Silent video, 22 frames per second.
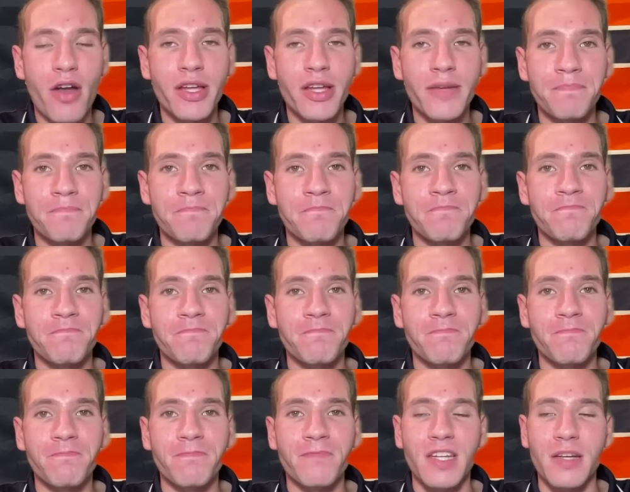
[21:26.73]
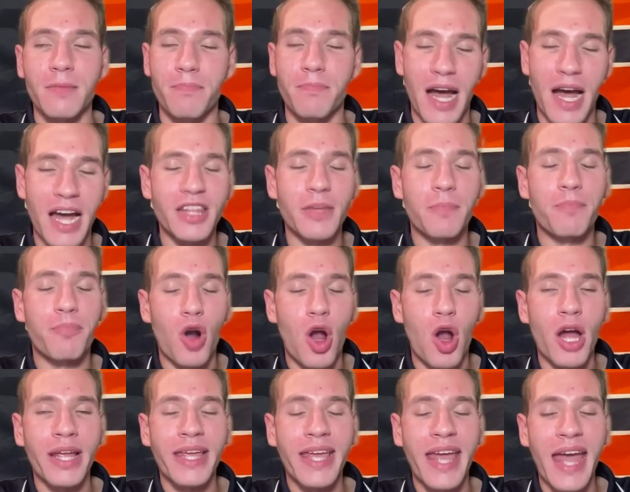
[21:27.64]
it by the
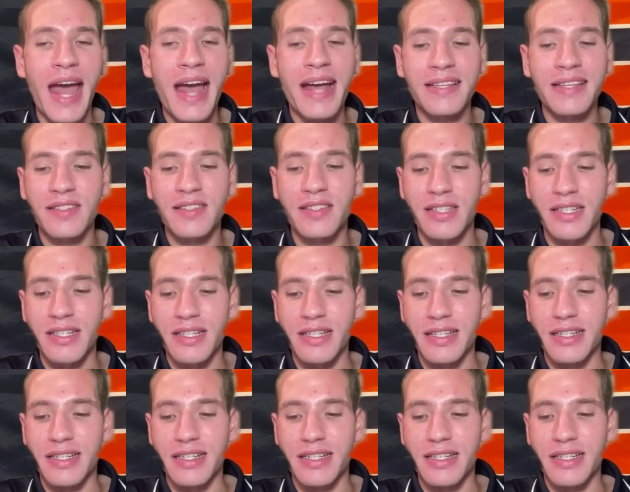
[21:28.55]
broadcast,